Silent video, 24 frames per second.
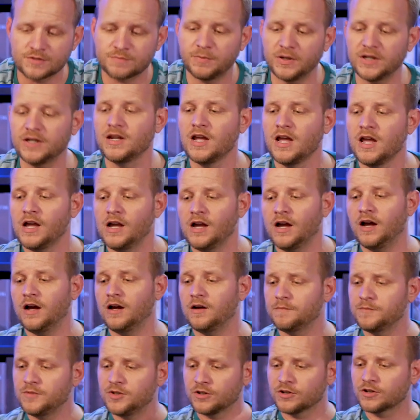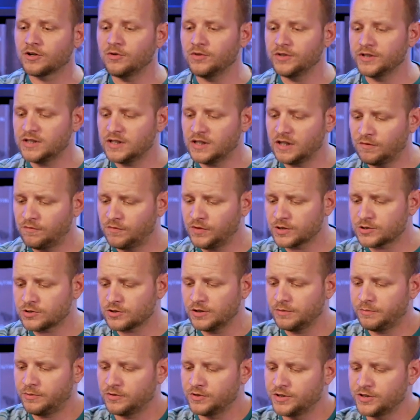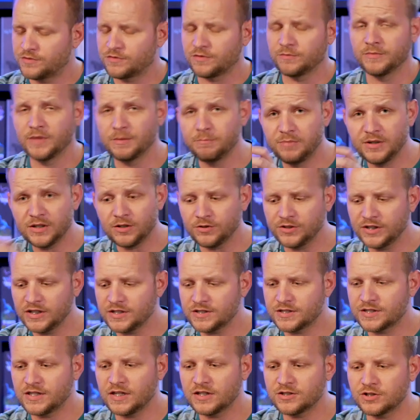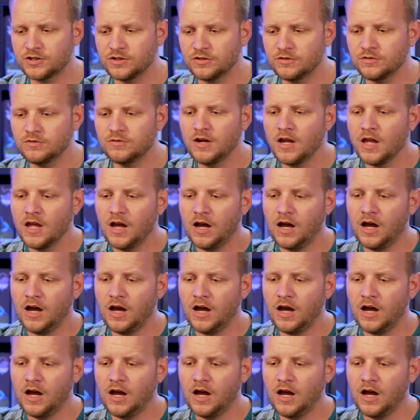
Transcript: But you're going to get victory points from the buildings that you